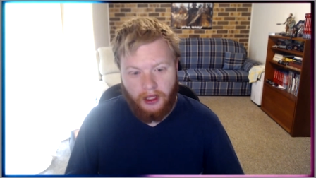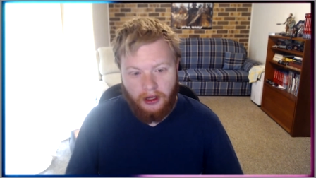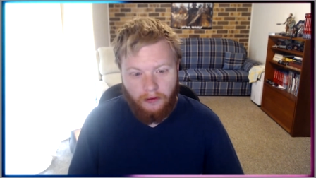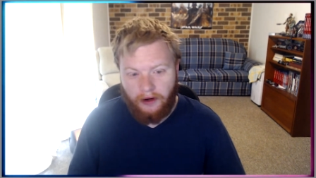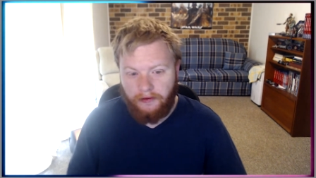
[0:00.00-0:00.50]

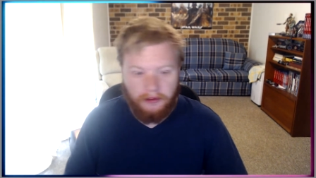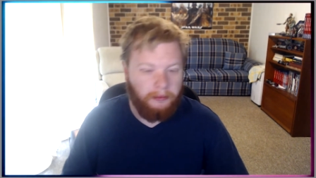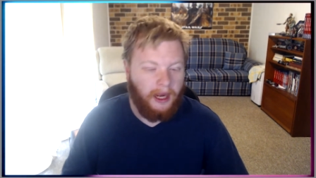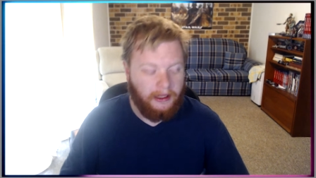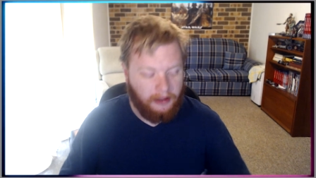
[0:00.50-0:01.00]
Revan and
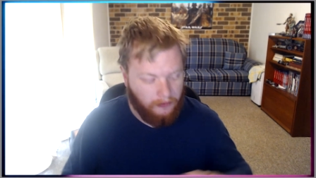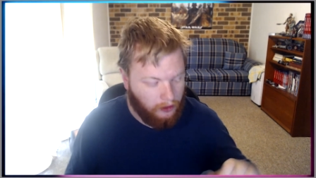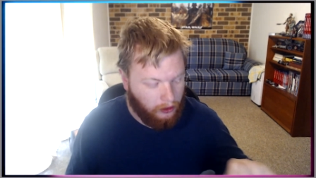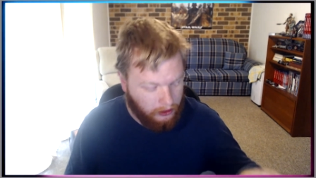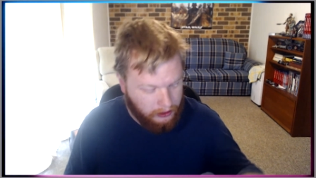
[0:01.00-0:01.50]
Malak, of
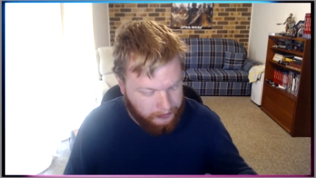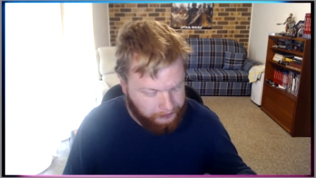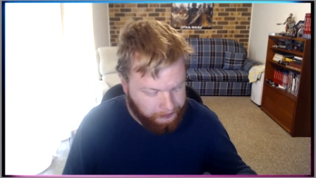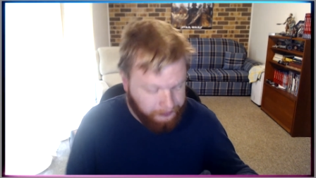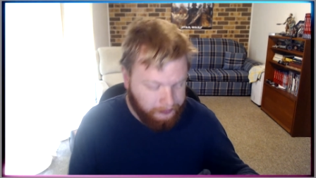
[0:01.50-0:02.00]
course.
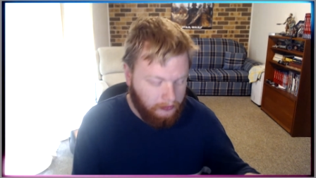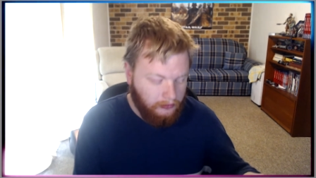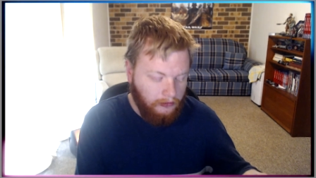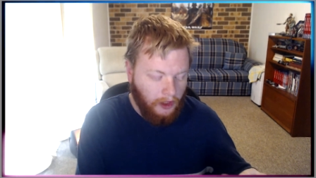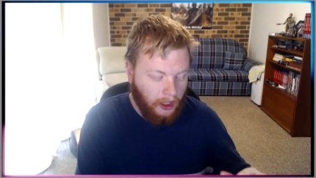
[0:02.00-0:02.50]

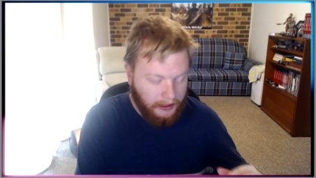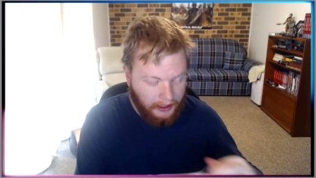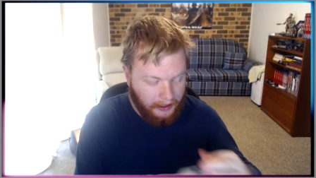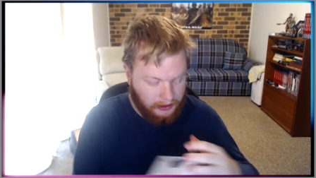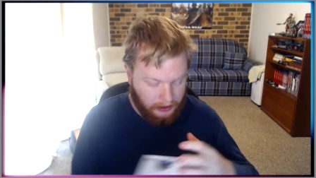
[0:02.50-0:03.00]
Right,
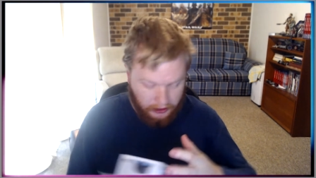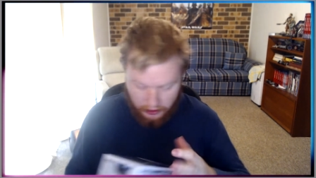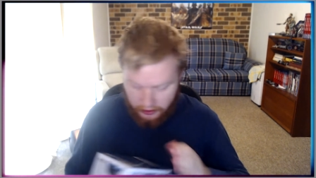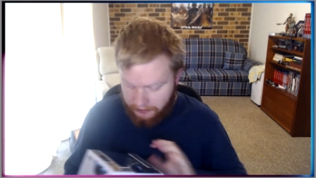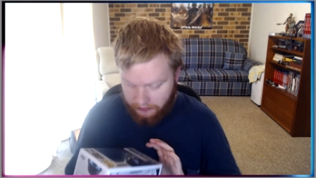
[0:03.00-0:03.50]
yes,
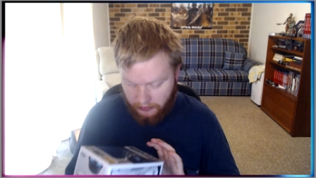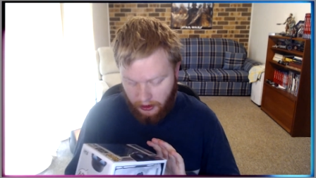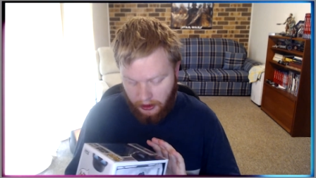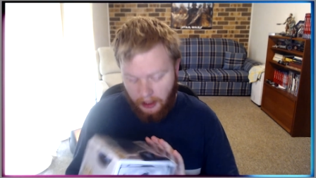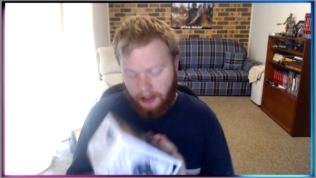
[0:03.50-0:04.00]
so
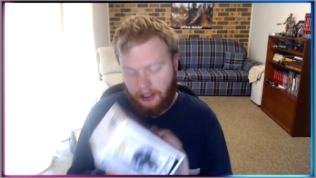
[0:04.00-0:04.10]
the